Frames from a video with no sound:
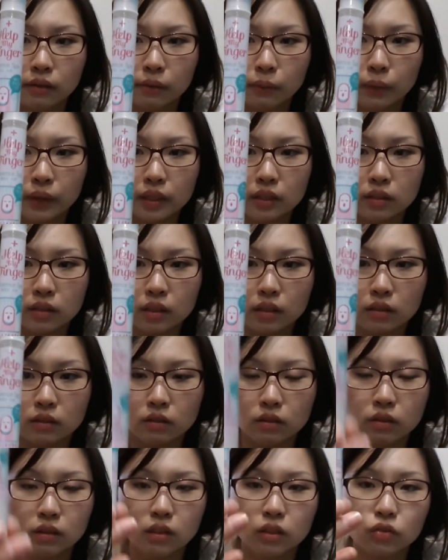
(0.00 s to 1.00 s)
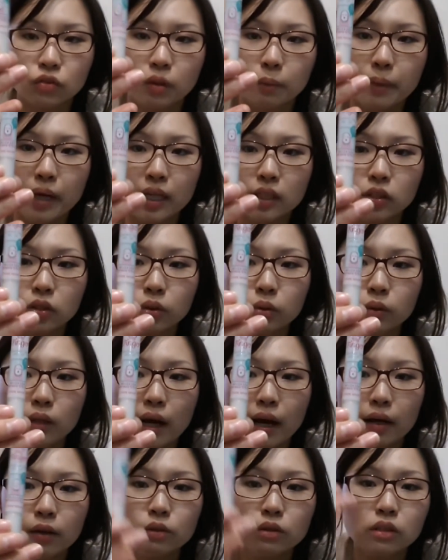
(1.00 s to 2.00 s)
what it says. It's from Etude
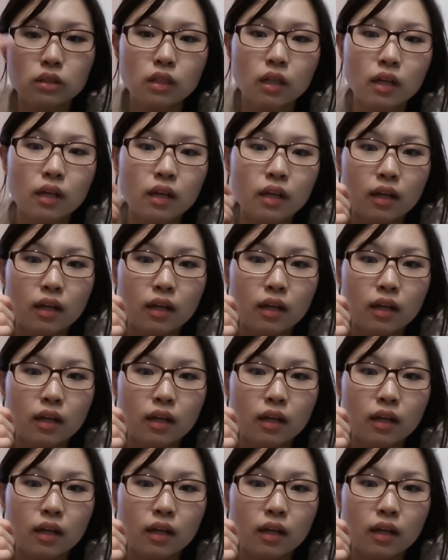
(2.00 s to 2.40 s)
house.